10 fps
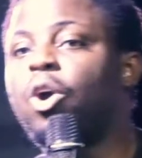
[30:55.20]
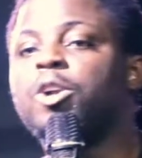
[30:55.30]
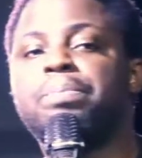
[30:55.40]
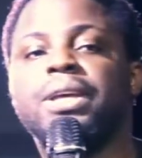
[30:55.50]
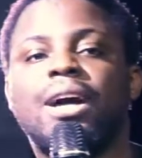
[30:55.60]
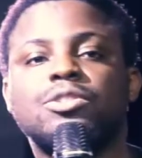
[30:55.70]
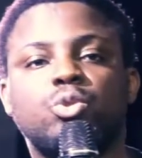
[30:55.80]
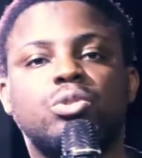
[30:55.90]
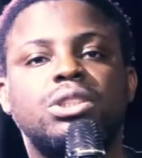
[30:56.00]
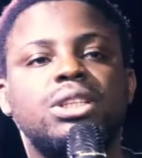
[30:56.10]
God began
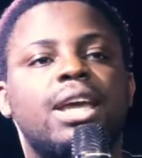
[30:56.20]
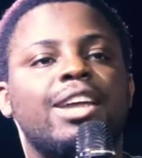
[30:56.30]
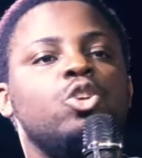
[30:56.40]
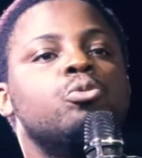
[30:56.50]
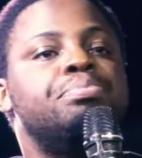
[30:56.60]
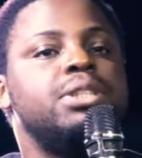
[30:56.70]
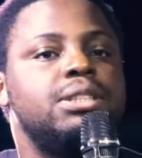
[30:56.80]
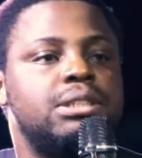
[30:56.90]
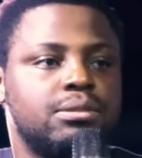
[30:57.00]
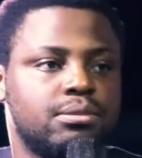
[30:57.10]
to seek a new
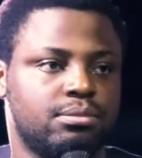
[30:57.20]
breed.